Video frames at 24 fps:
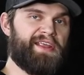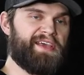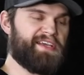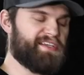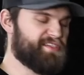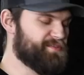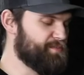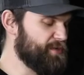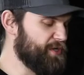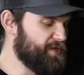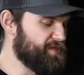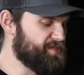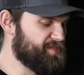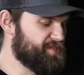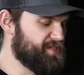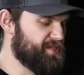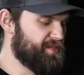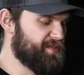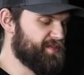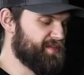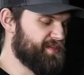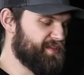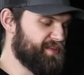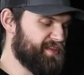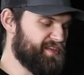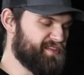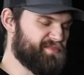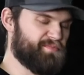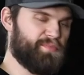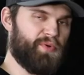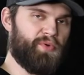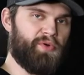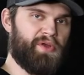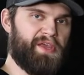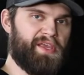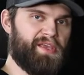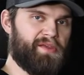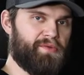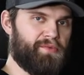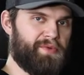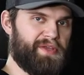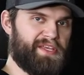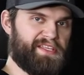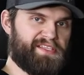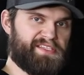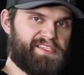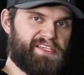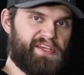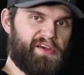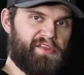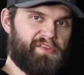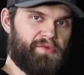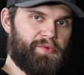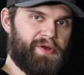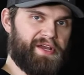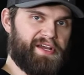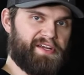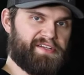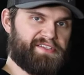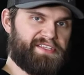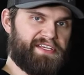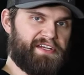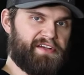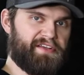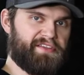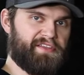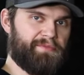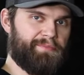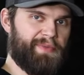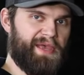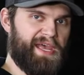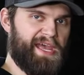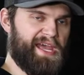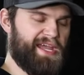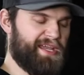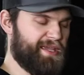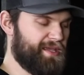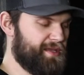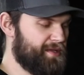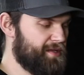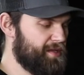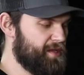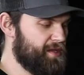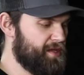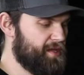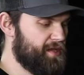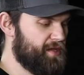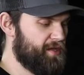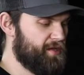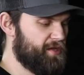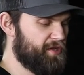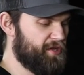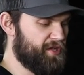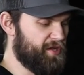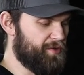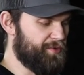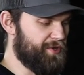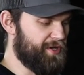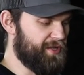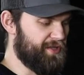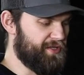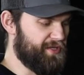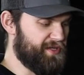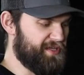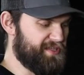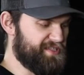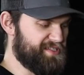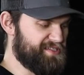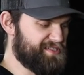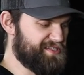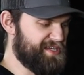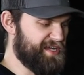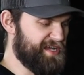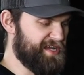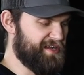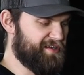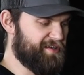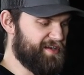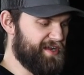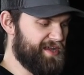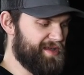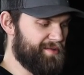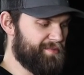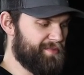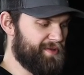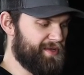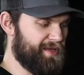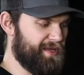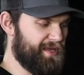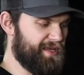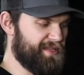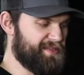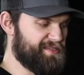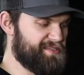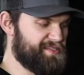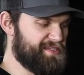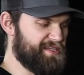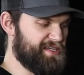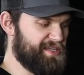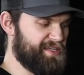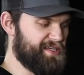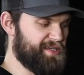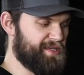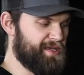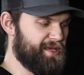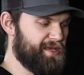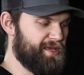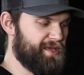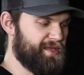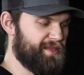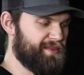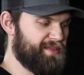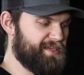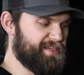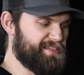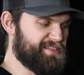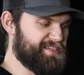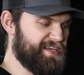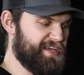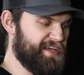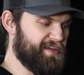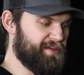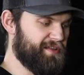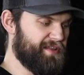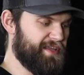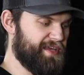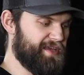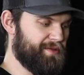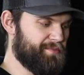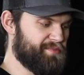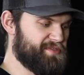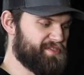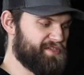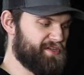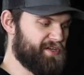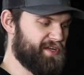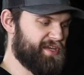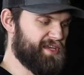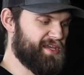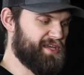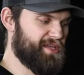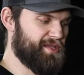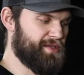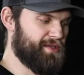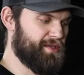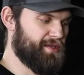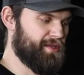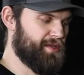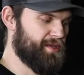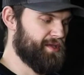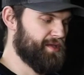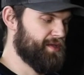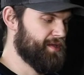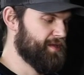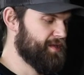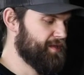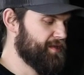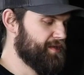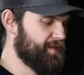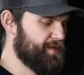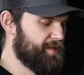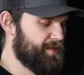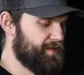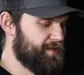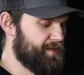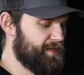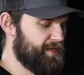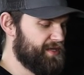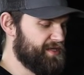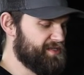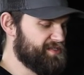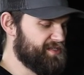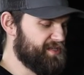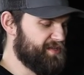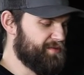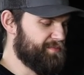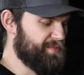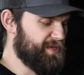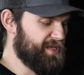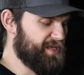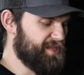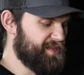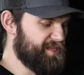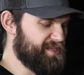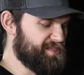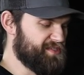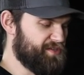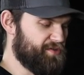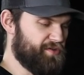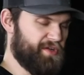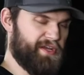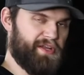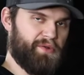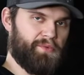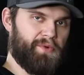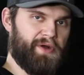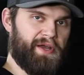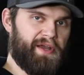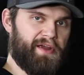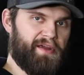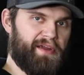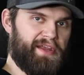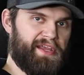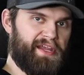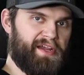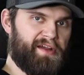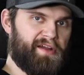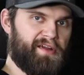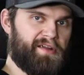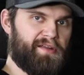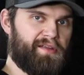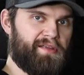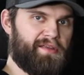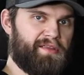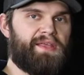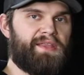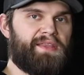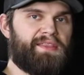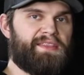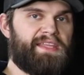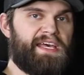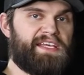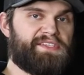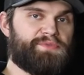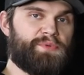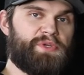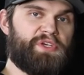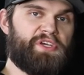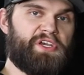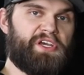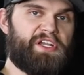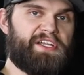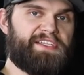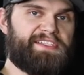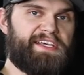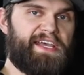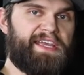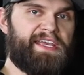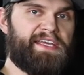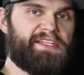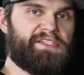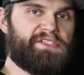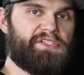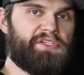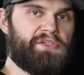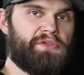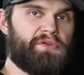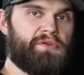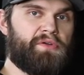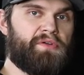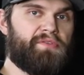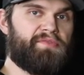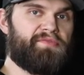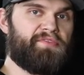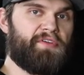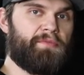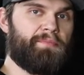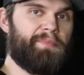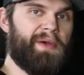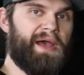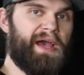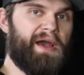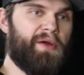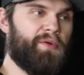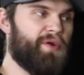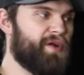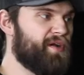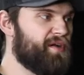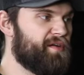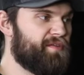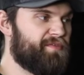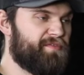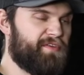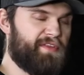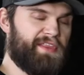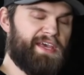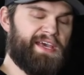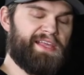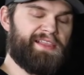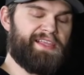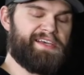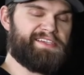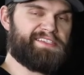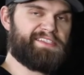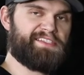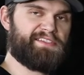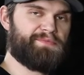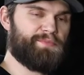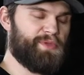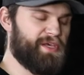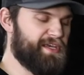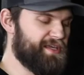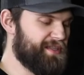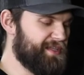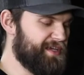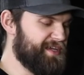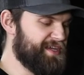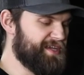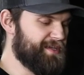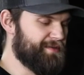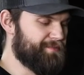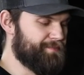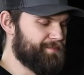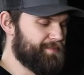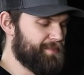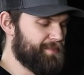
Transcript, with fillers: it exposed to this point, we can see all the wires here at the back. You're gonna to wanna to look at this diagram and see the tail lamp circuit is gonna be this green wire here. That's what you're gonna tie into for power for that license plate light.